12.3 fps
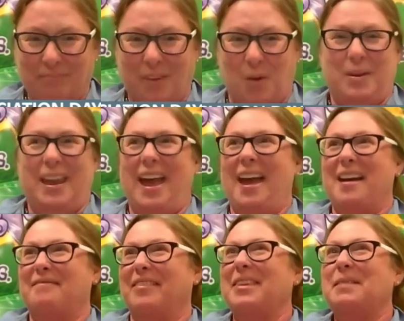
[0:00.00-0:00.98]
We
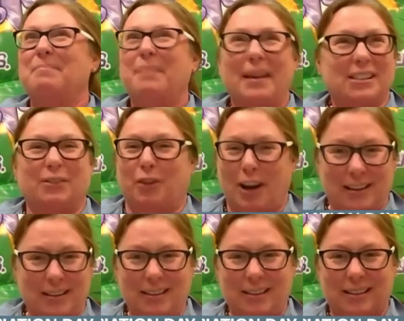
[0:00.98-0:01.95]
have the best
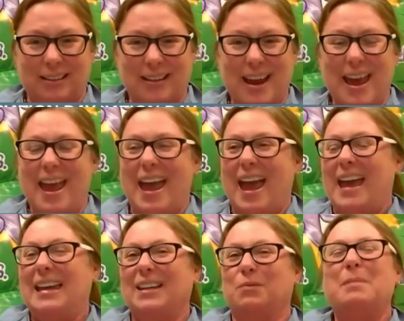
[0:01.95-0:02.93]
friends,
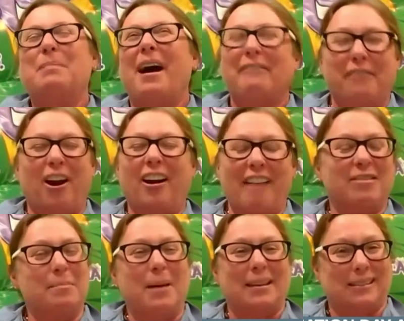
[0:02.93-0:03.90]
and we by far have the
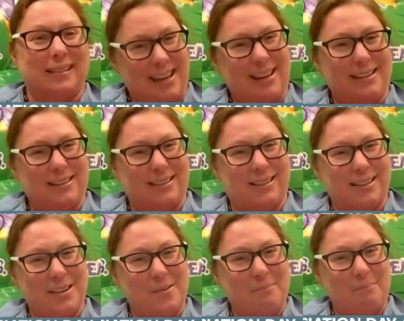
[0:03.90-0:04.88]
best kids.
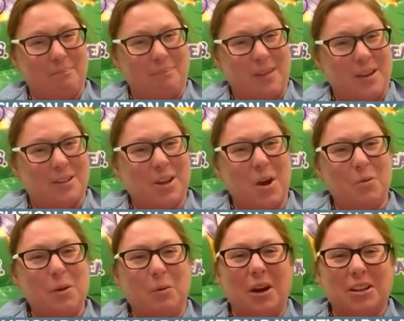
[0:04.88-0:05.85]
So
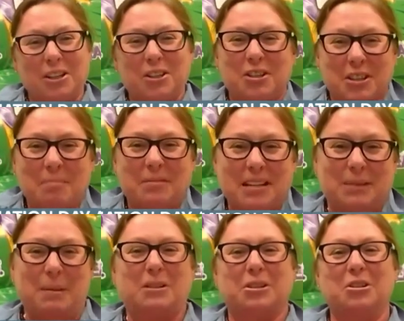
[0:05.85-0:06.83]
we wanted to do something
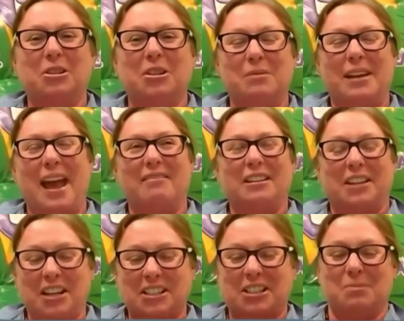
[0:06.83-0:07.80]
special, and we have
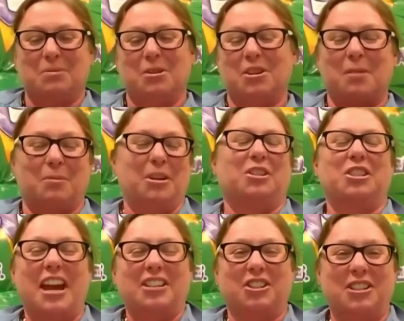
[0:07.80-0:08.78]
a Customer
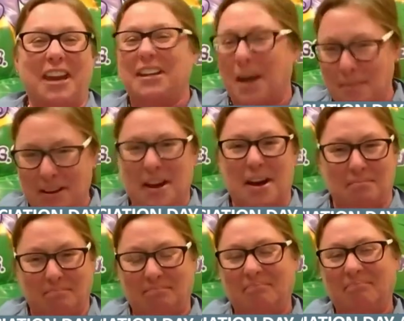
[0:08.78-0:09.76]
Appreciation Day coming
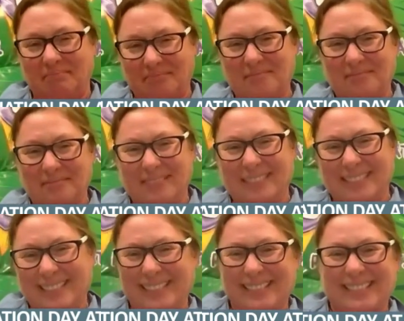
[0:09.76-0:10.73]
up.
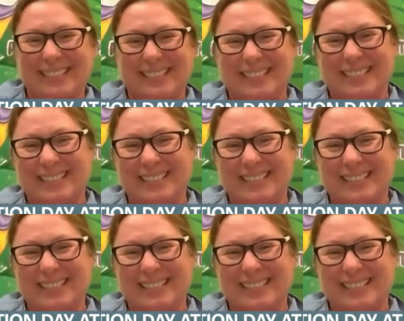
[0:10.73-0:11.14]
And you have